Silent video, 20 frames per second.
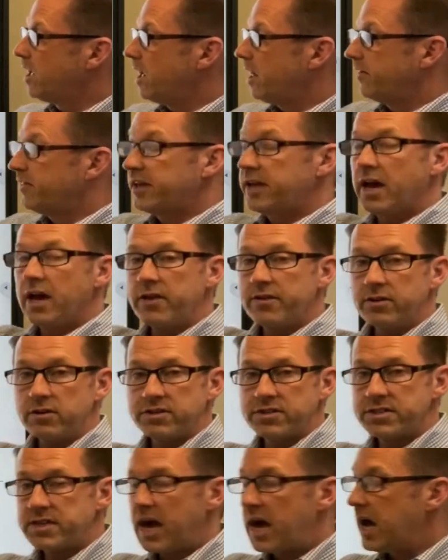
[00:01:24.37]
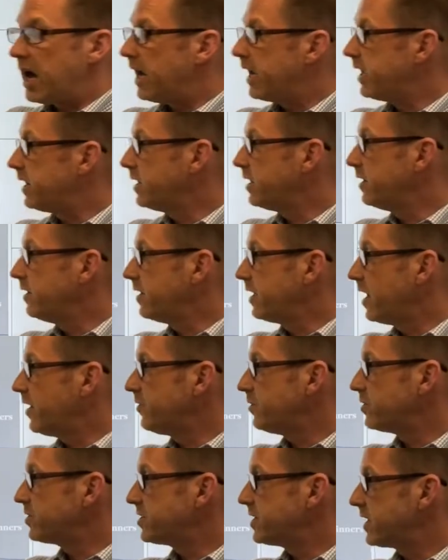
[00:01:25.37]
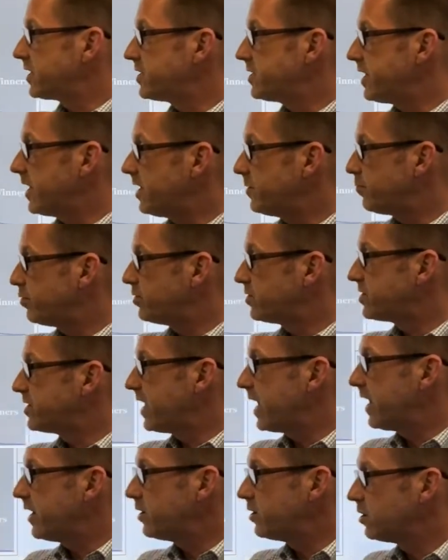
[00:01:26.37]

The other side, the other 16%,